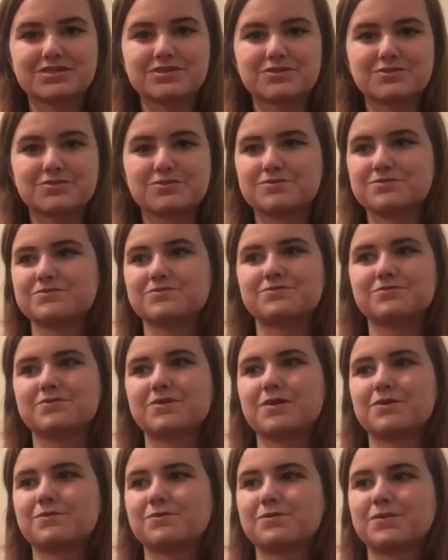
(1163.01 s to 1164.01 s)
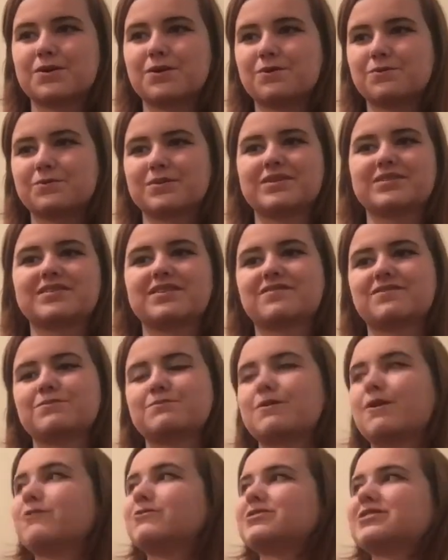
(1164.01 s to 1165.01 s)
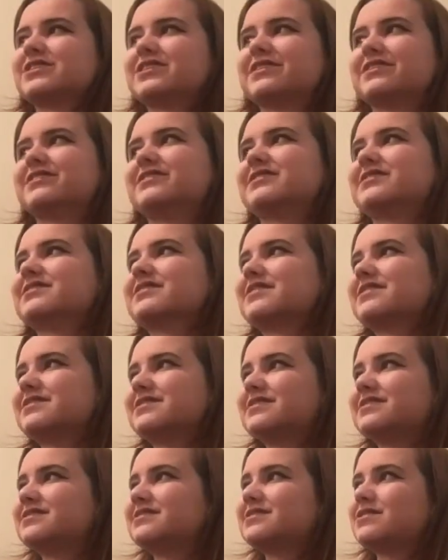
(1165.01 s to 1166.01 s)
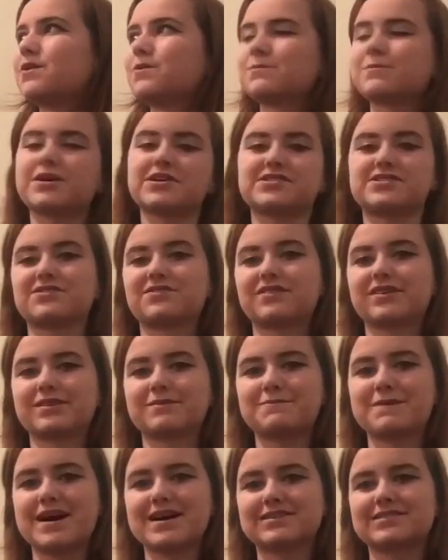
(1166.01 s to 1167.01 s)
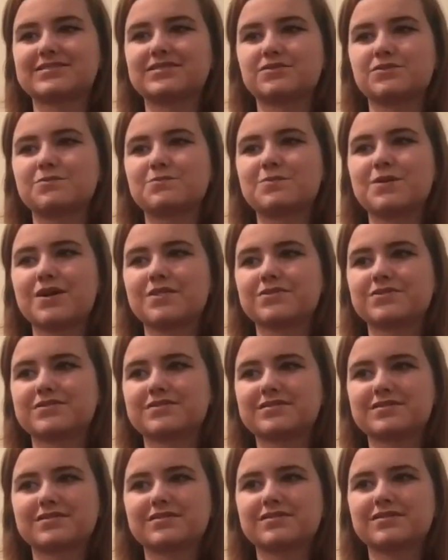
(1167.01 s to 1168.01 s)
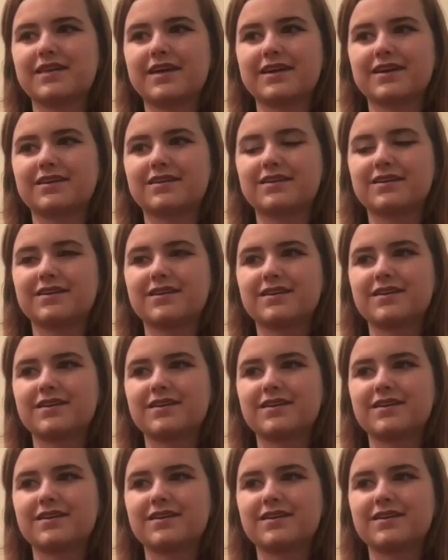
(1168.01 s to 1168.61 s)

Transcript: through a whirlwind of emotions and so much for the past 2 months, like,